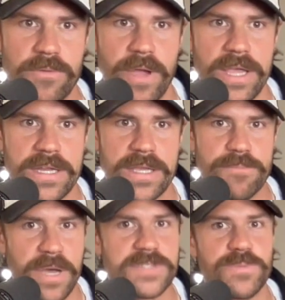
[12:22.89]
Right? It
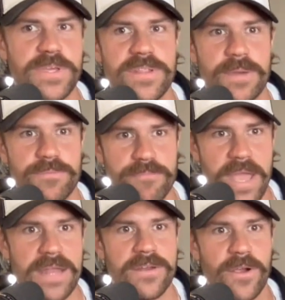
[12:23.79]
must be that
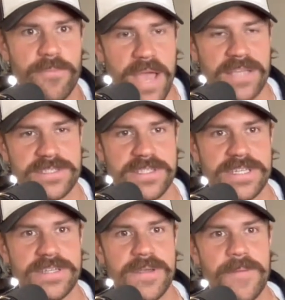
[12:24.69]
men are
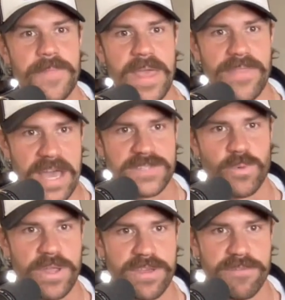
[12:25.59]
masculine and that's
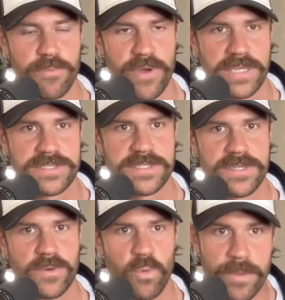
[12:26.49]
why they've oppressed
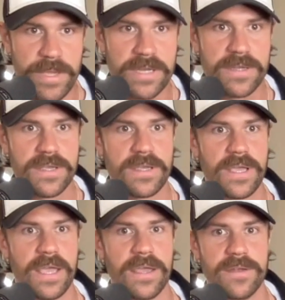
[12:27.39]
women
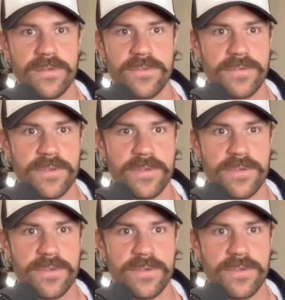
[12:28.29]
and,